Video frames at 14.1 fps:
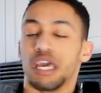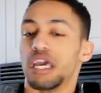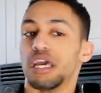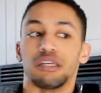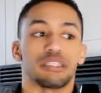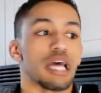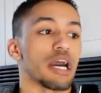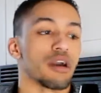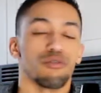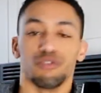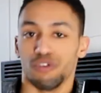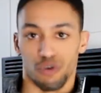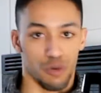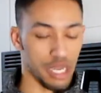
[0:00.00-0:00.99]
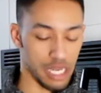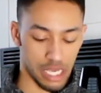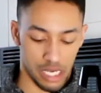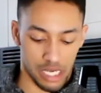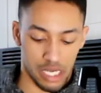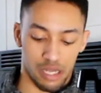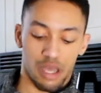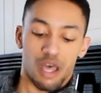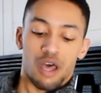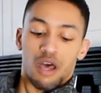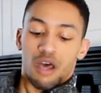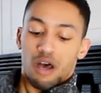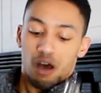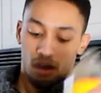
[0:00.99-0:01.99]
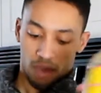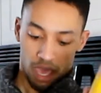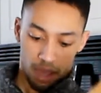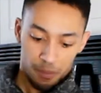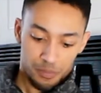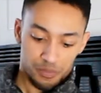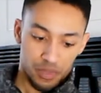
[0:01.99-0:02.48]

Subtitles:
it's not going to do you any good. Okay,